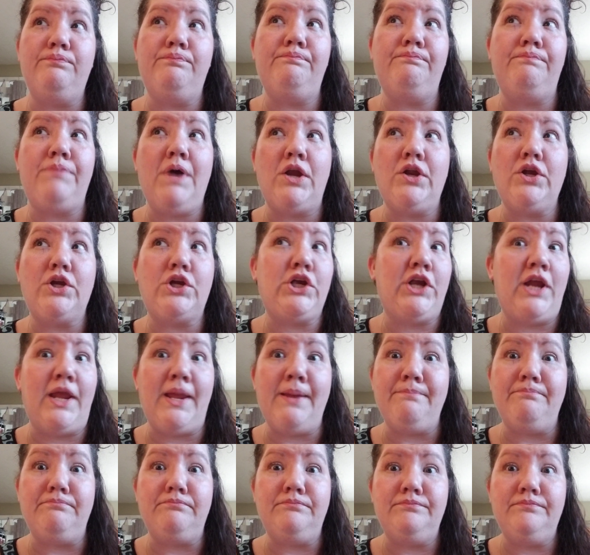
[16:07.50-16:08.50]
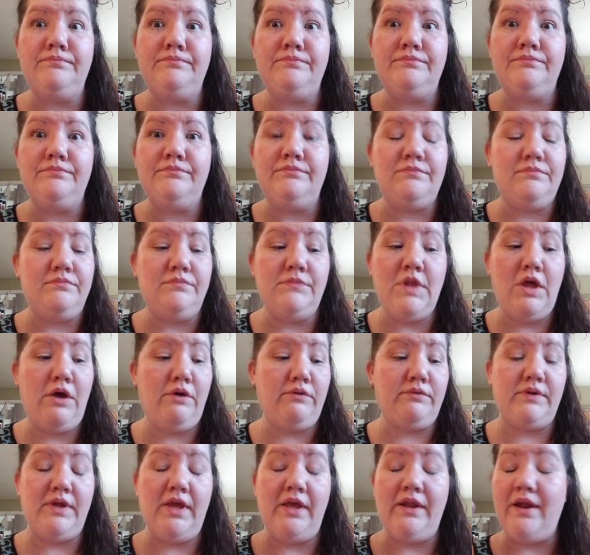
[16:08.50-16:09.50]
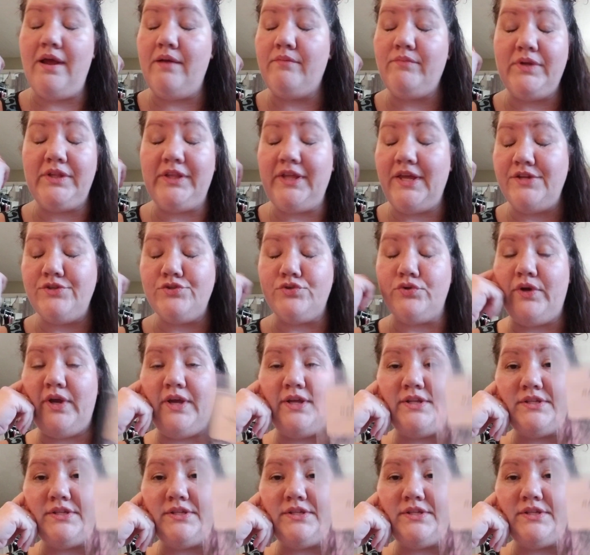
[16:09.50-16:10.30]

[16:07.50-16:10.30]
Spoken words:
buttercream note, and I really enjoy it.